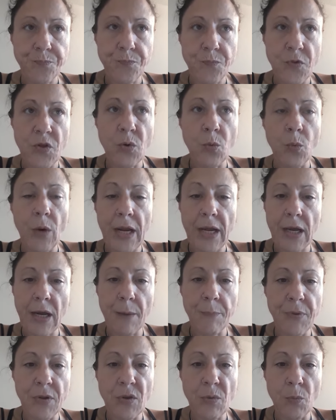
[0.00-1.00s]
You wake
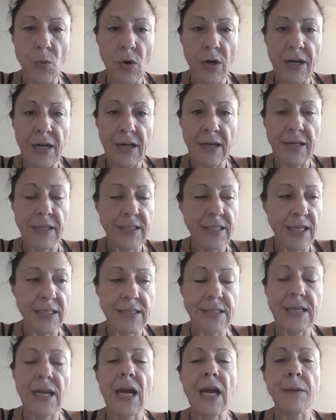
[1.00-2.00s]
up in the morning. It
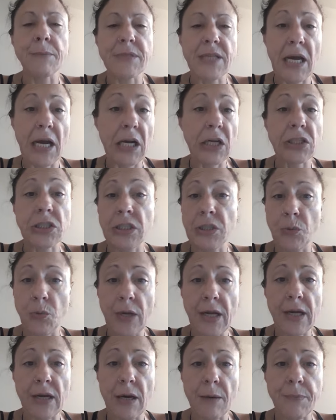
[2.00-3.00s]
takes time to actually
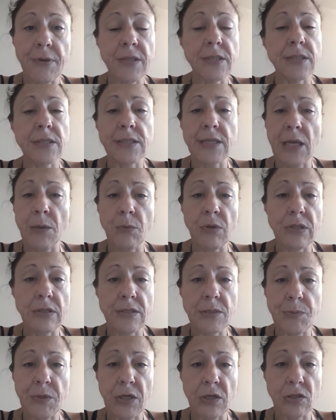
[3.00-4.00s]
wake up. It's the same with the
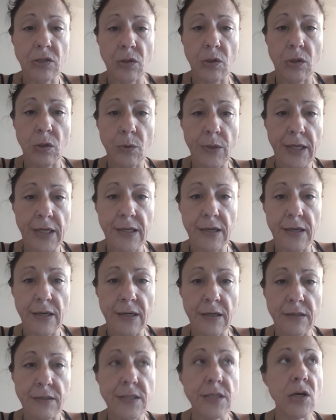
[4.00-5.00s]
spiritual
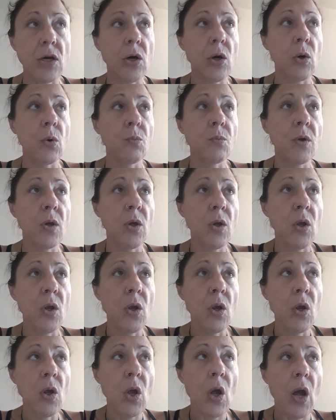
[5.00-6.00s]
awakening. So
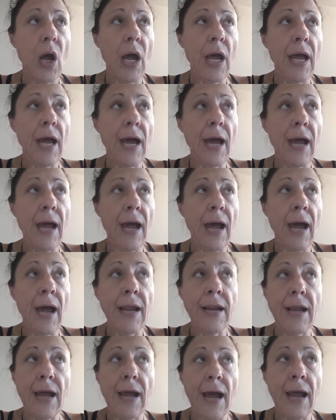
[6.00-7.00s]

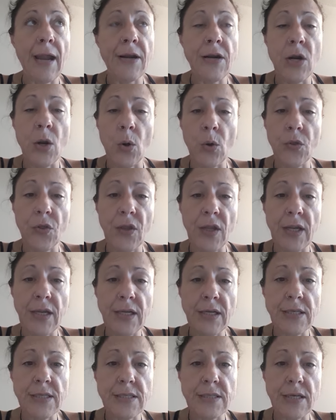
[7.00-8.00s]
I know
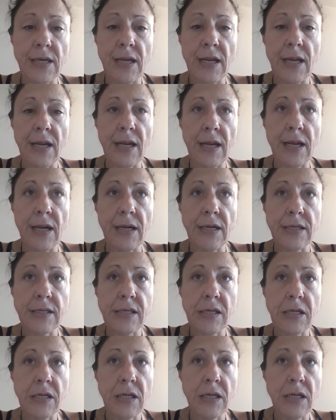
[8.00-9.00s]
things, and
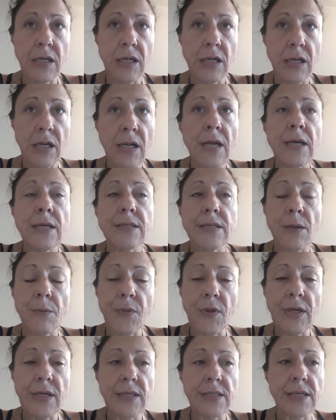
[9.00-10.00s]
some
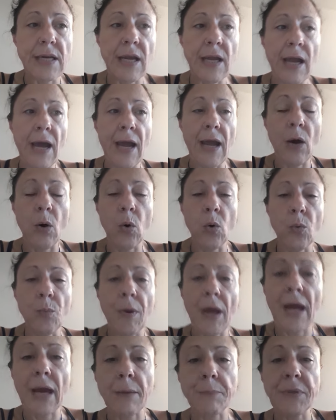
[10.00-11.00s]
things I hold
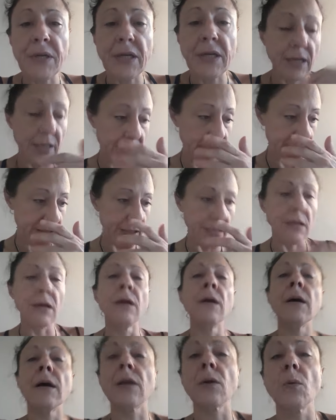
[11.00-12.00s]
back because
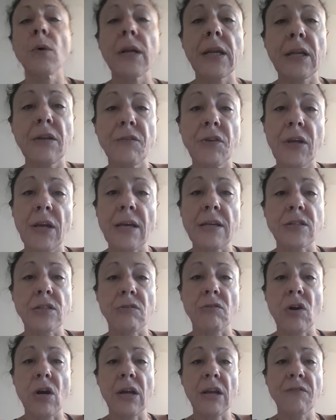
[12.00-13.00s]
I don't want to give you guys the wrong